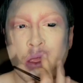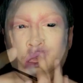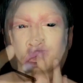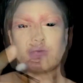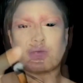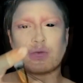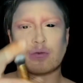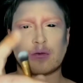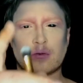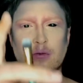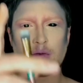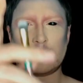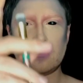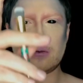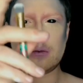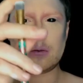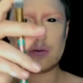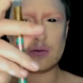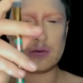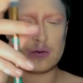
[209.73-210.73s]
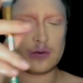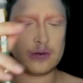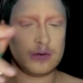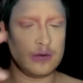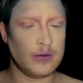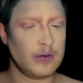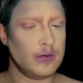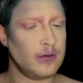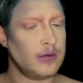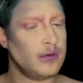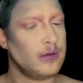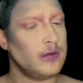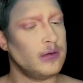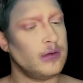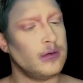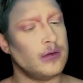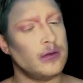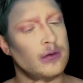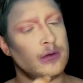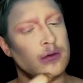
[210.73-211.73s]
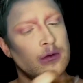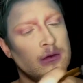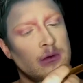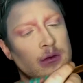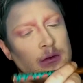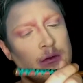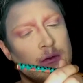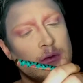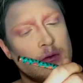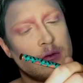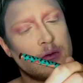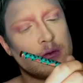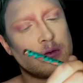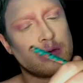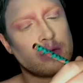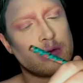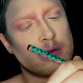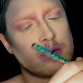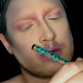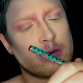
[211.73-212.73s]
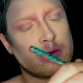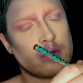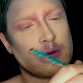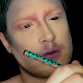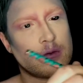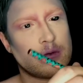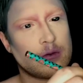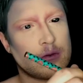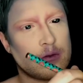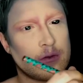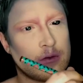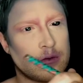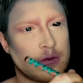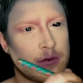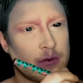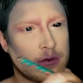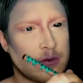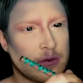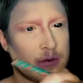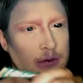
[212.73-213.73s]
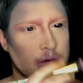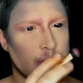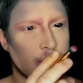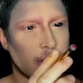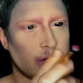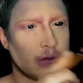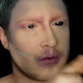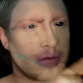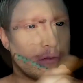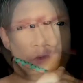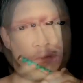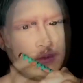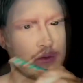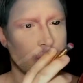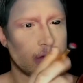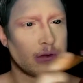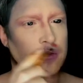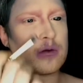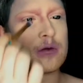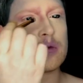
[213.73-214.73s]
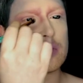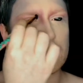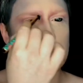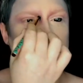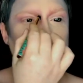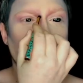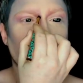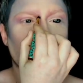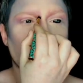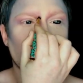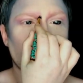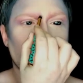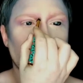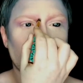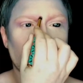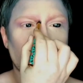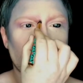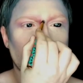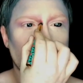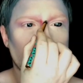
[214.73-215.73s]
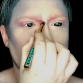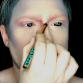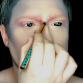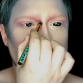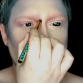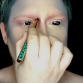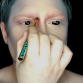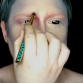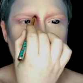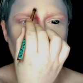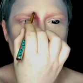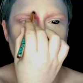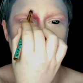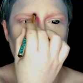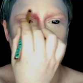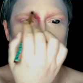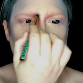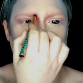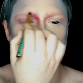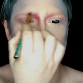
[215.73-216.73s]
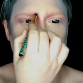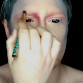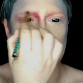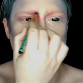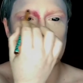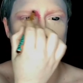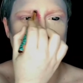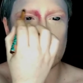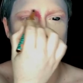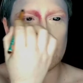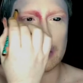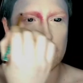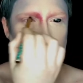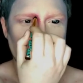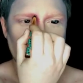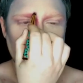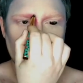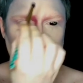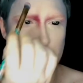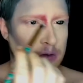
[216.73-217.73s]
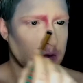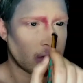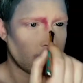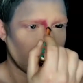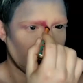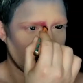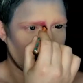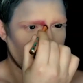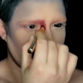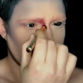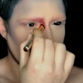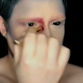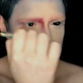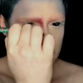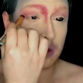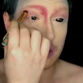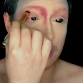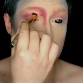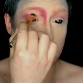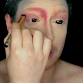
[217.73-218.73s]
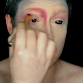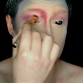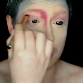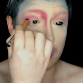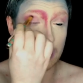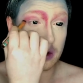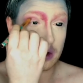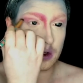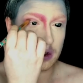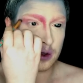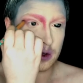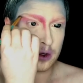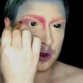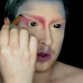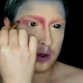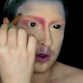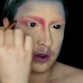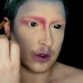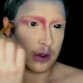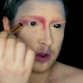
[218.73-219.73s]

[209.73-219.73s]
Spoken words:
Now, taking a dance blending brush, we're going to dip into that Bruise Red, and yes, he did tap off a cream product, ignore.